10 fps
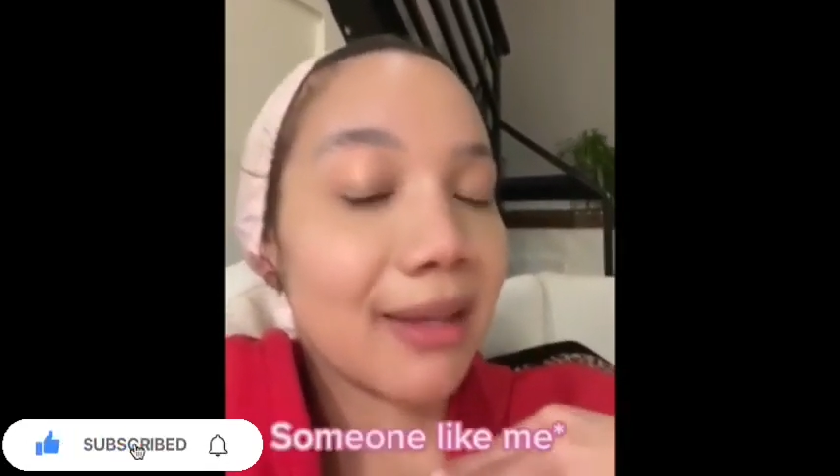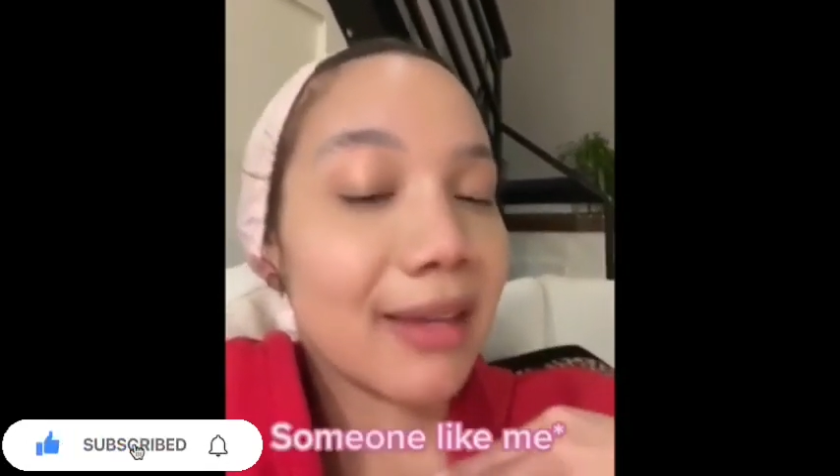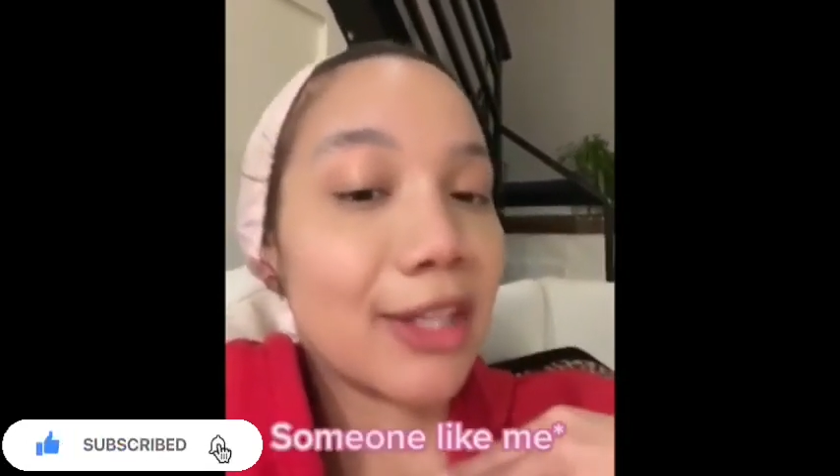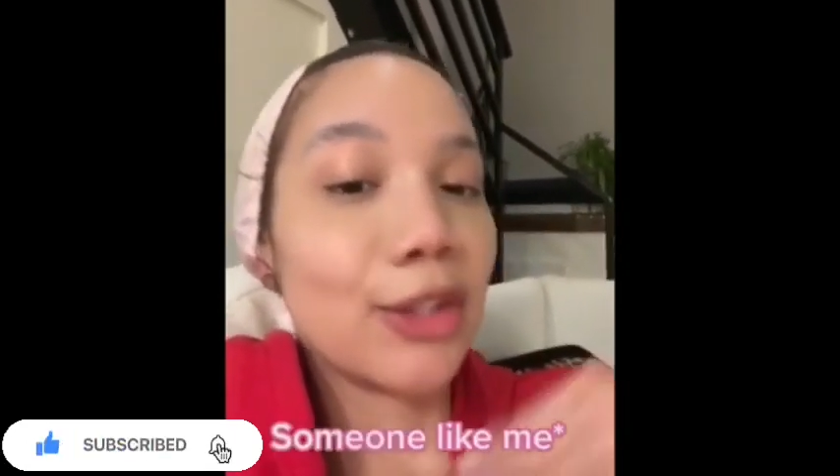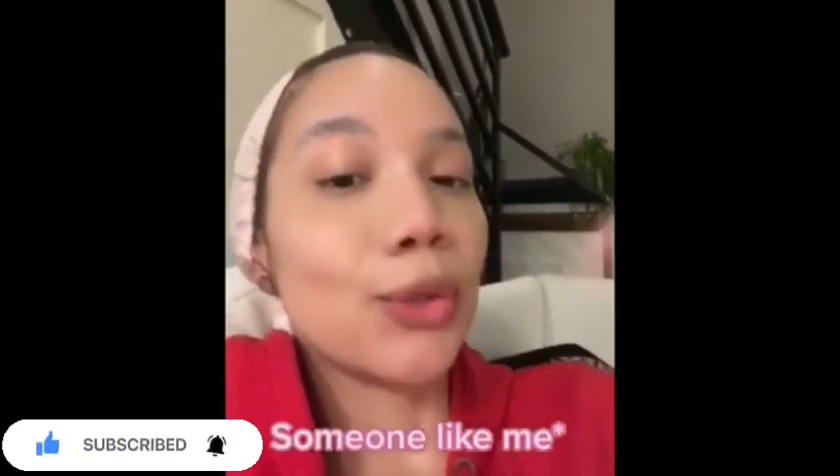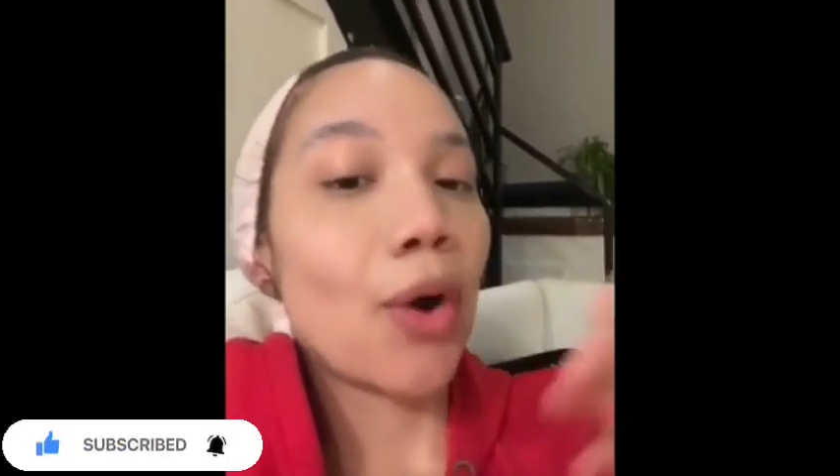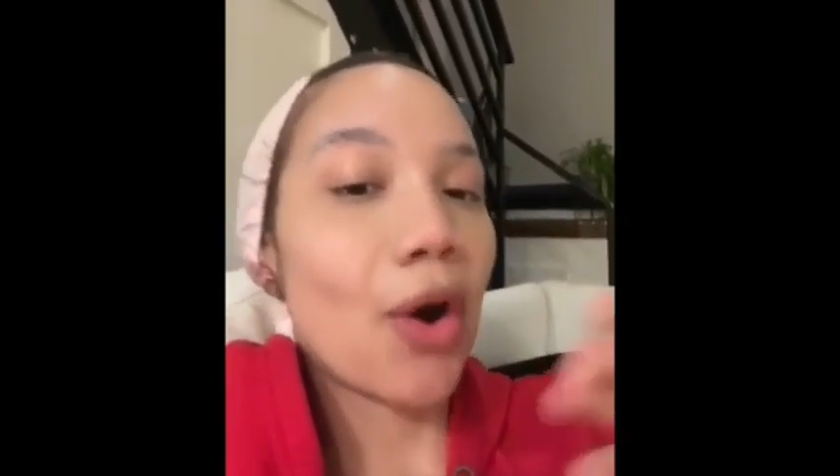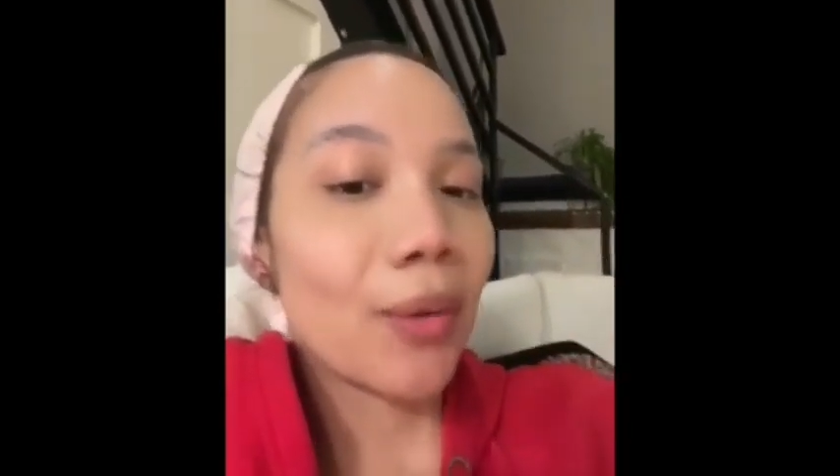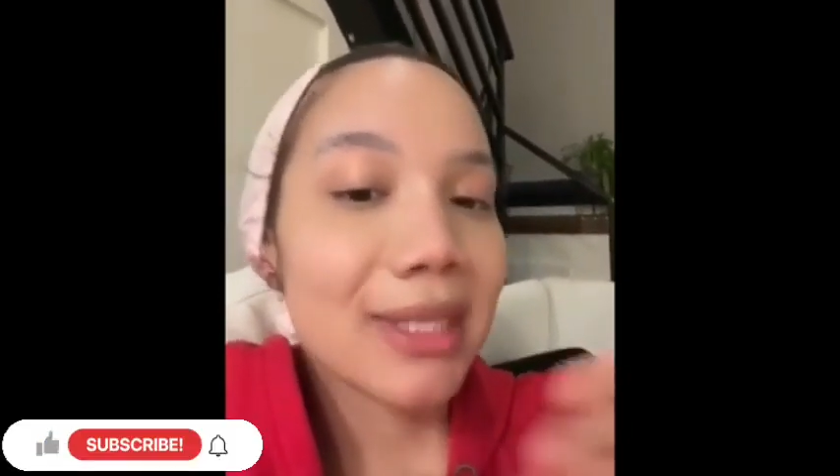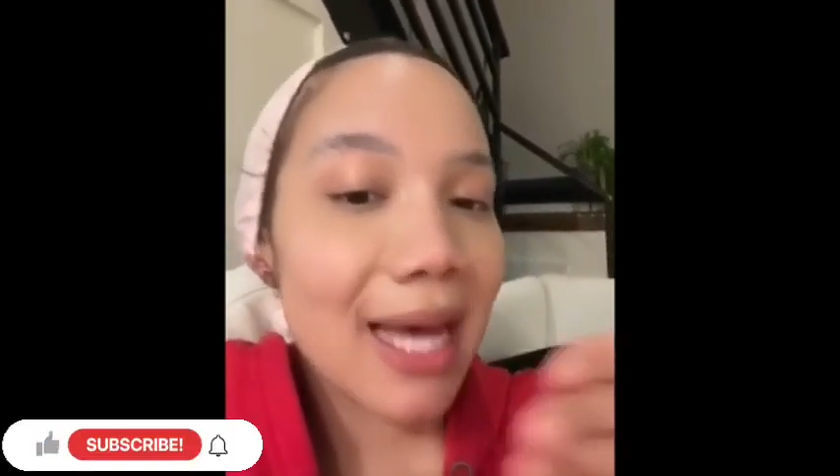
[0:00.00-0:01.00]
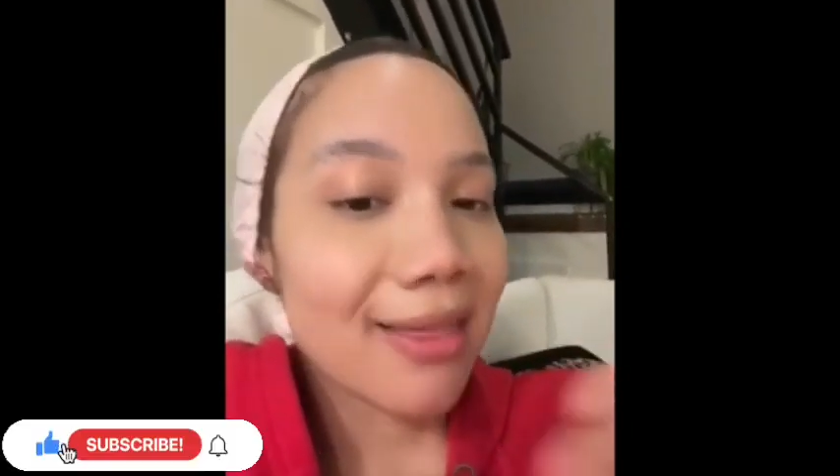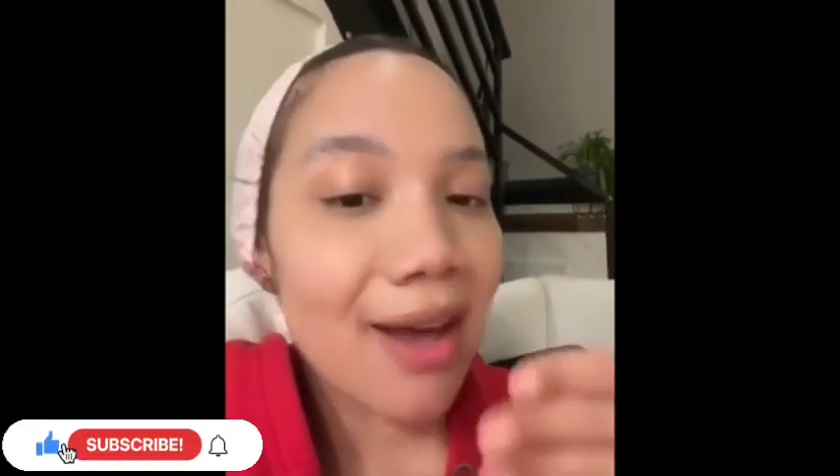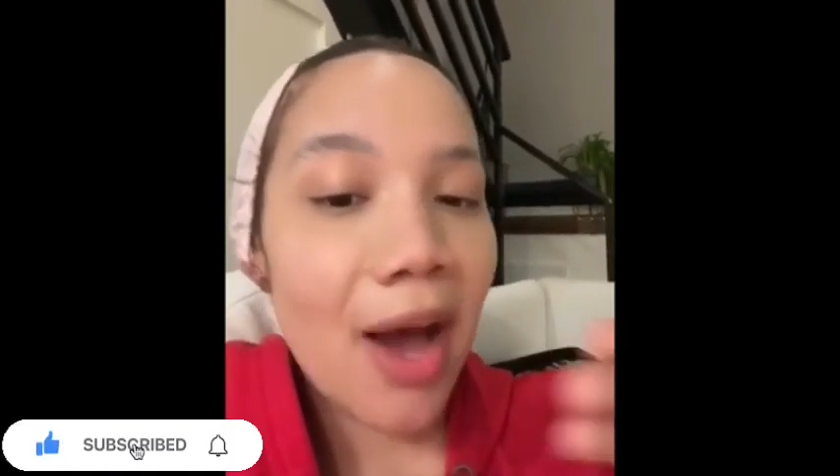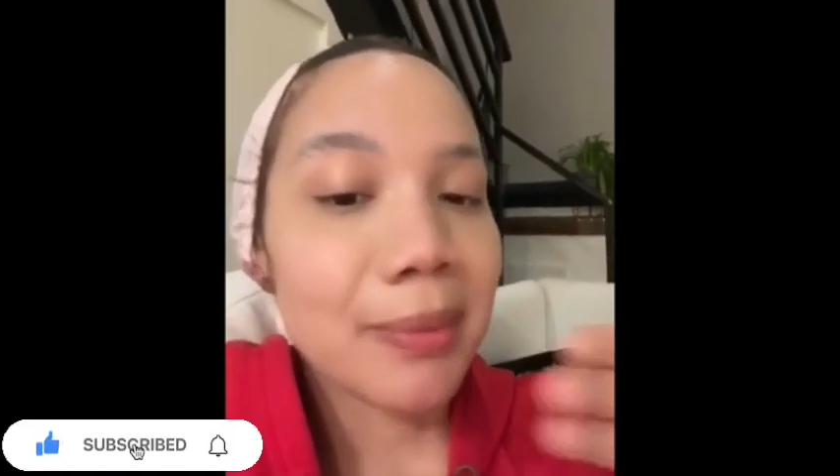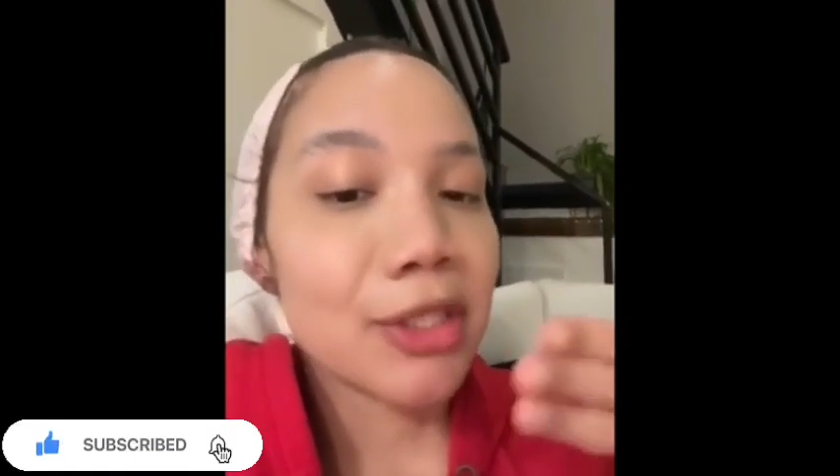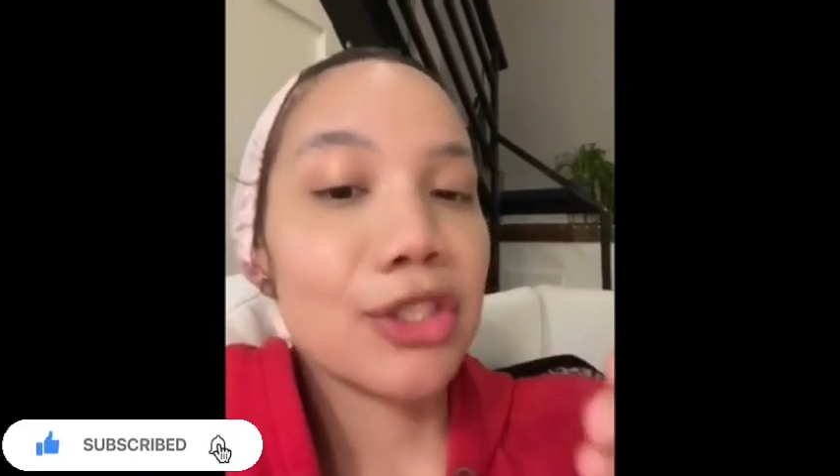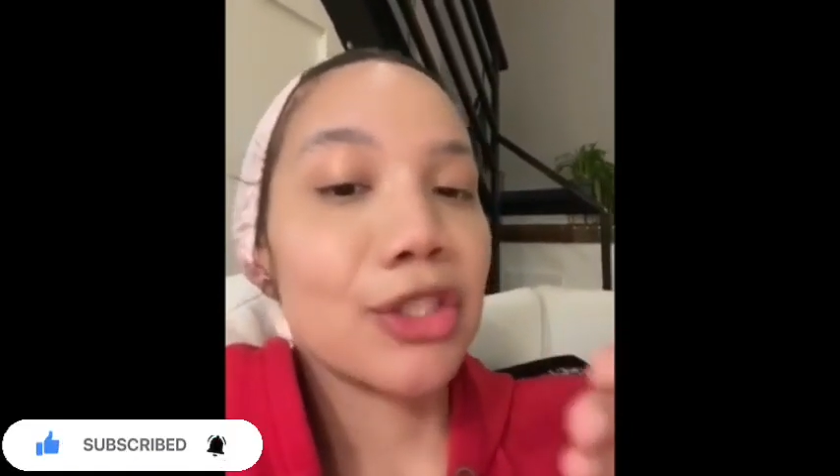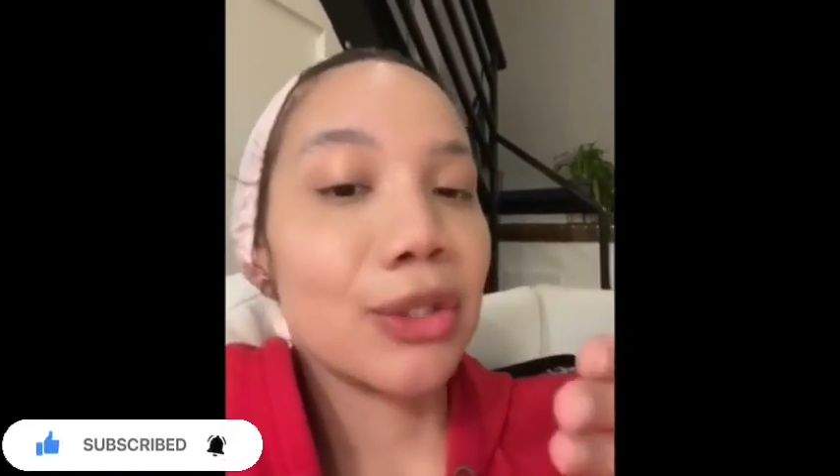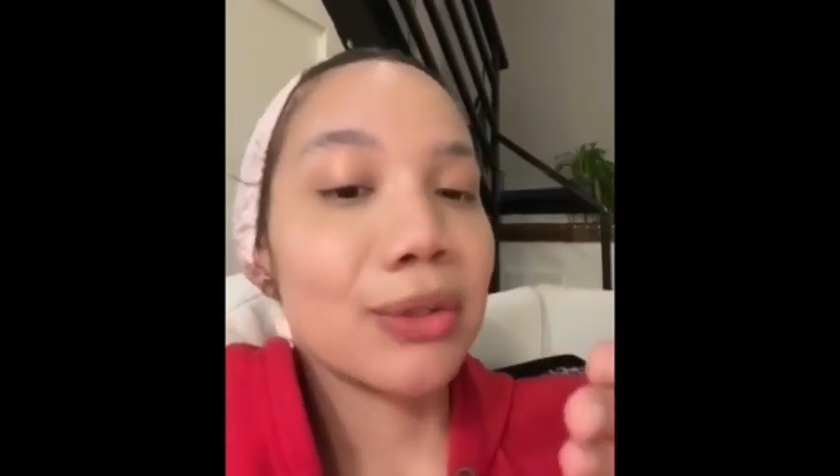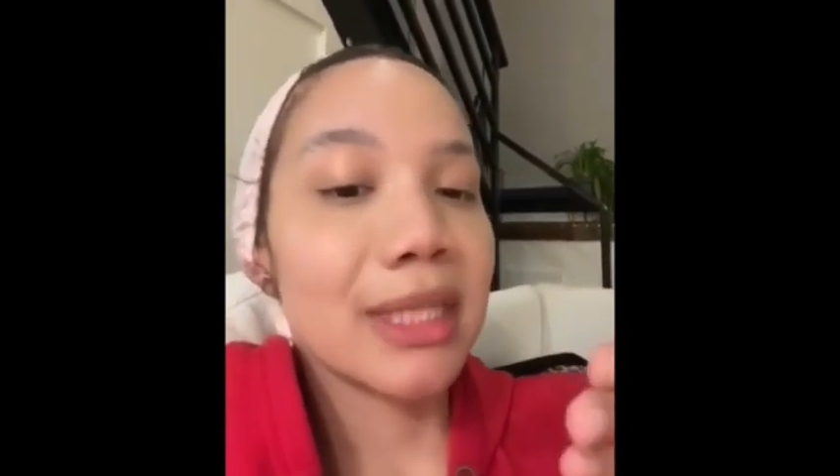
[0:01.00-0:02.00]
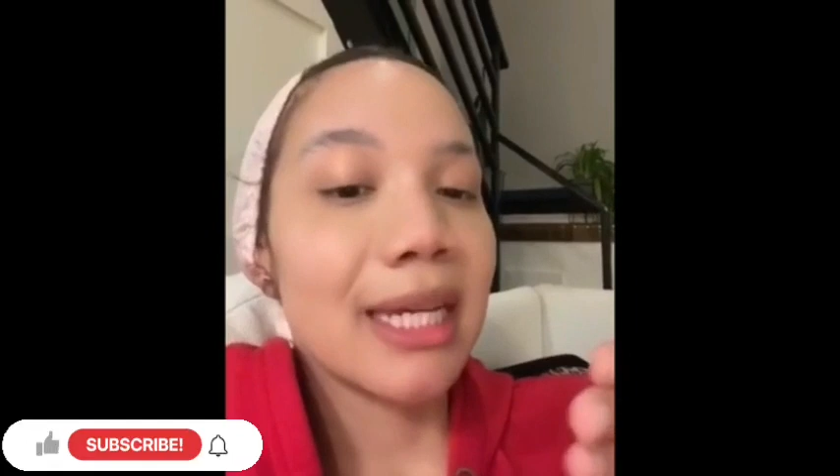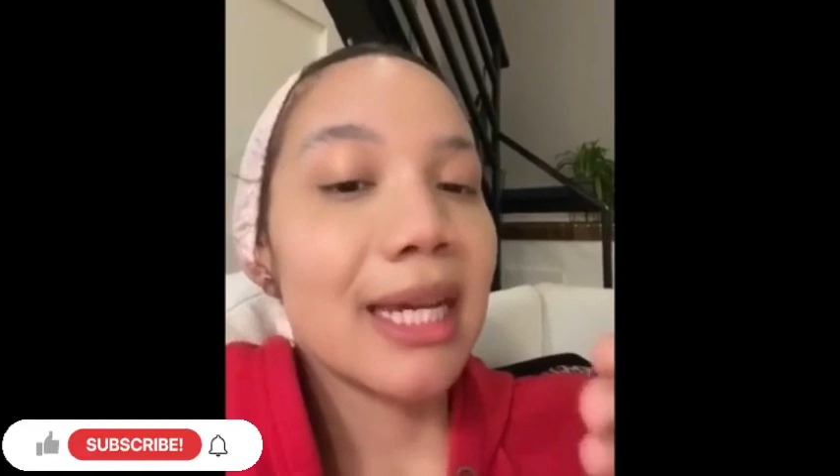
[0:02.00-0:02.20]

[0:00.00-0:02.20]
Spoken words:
Like, you always had the option to use it,